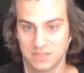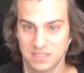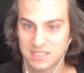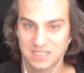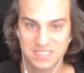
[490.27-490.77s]

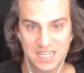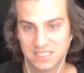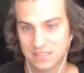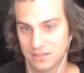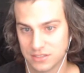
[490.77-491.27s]
Decent stats
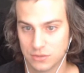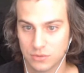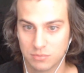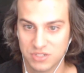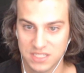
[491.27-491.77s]
and also a
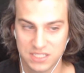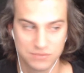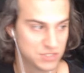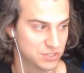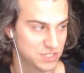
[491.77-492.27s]
princess for
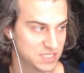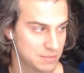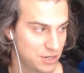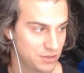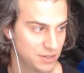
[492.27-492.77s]
synergies that
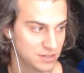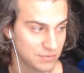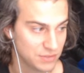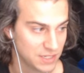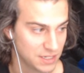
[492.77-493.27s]
matter there.
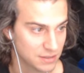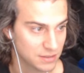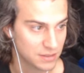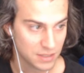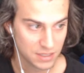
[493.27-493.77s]
Definitely getting a
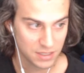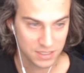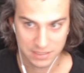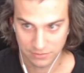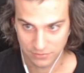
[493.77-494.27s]

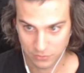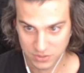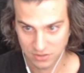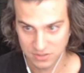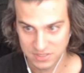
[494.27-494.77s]
solid 4
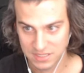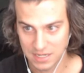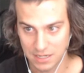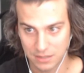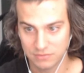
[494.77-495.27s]
stars
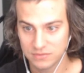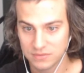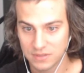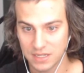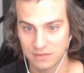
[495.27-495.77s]
out of
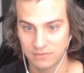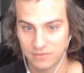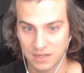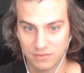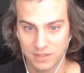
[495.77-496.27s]

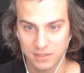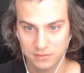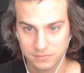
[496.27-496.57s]
5 there.